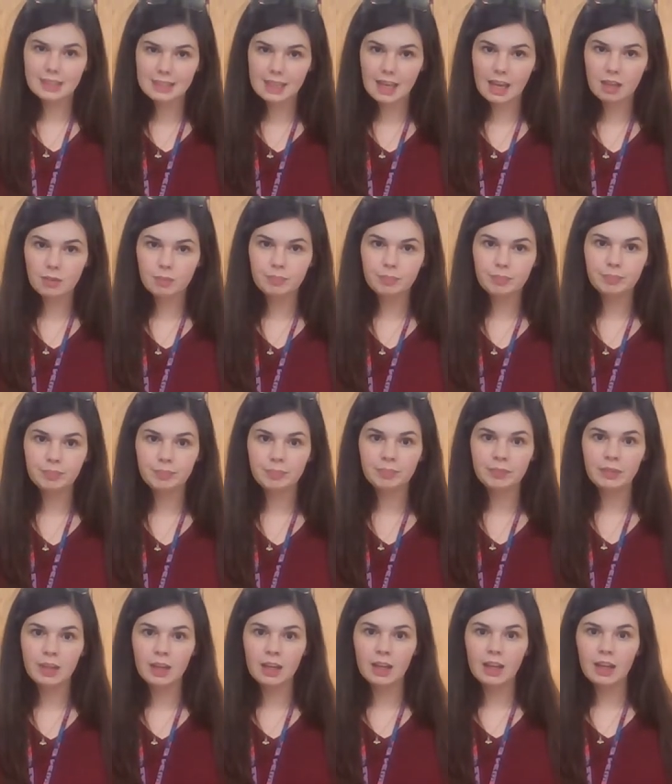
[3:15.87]
10.
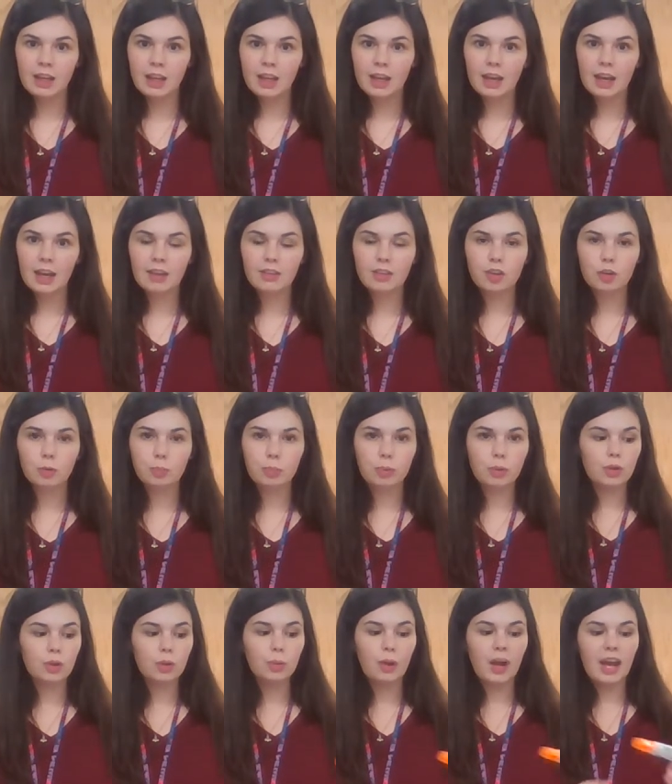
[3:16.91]
And then you
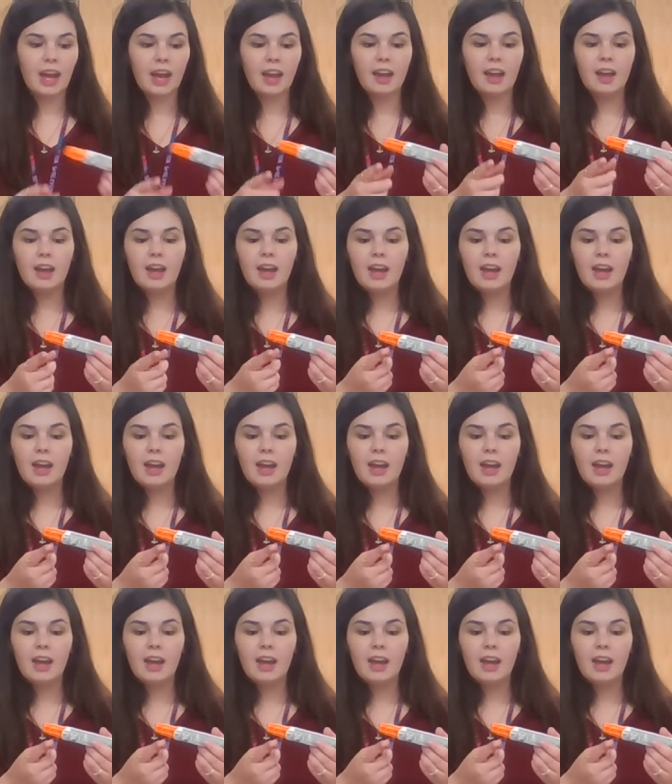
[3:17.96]
pull away,